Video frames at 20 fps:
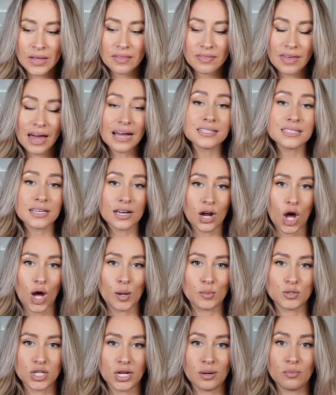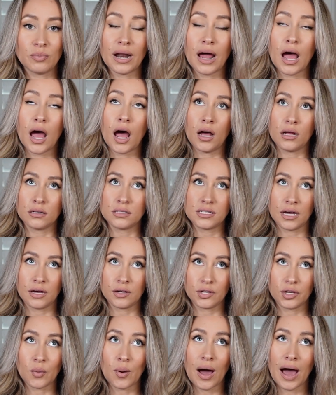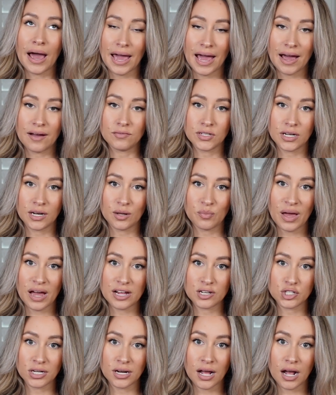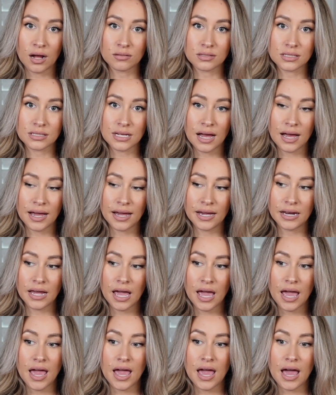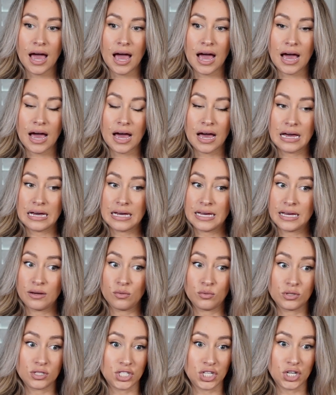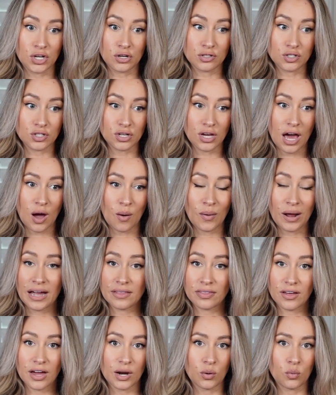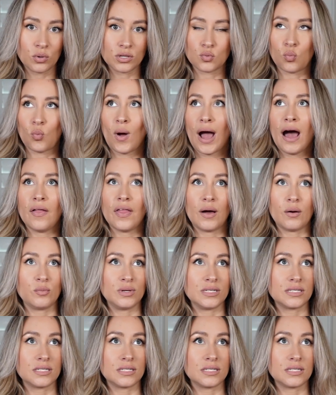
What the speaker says: That's an option, but I'll tell you, I have done a pageant outside. It was years ago, and I thought it was, wow, that would be